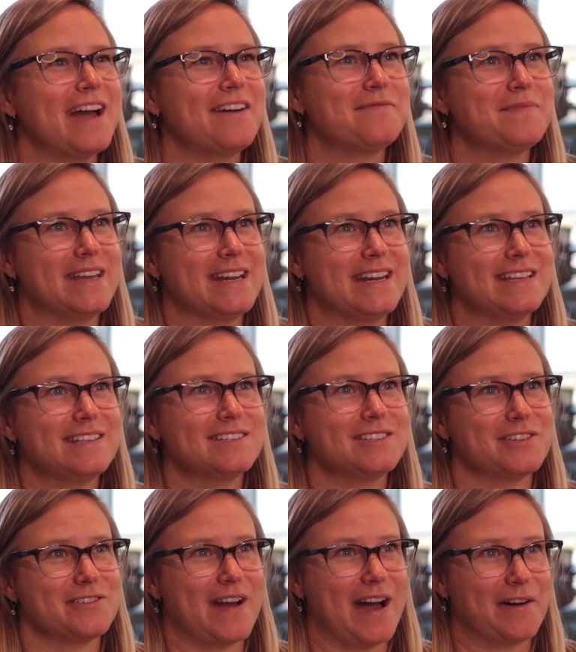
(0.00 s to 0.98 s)
have meetings
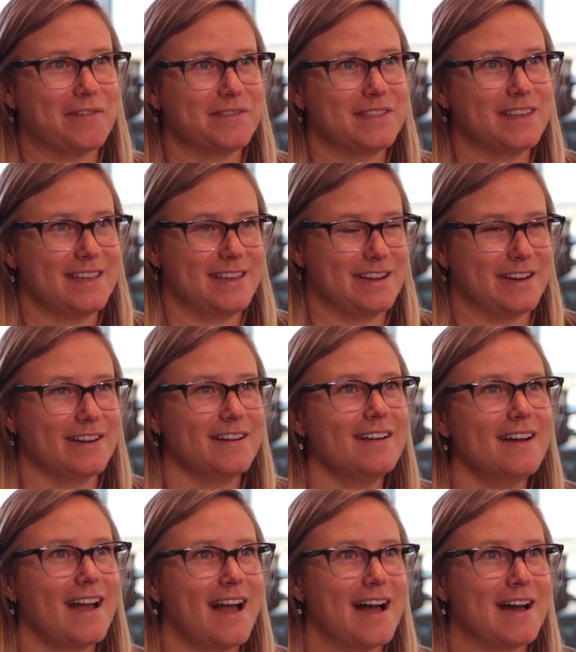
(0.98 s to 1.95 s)
throughout the
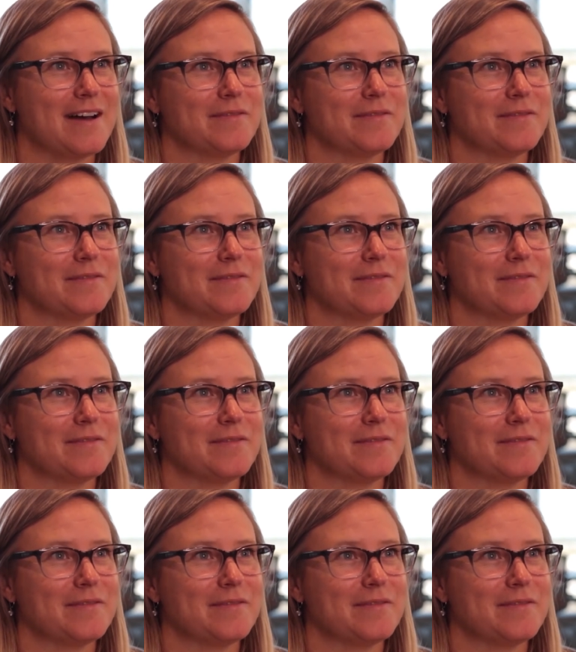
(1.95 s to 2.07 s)
year.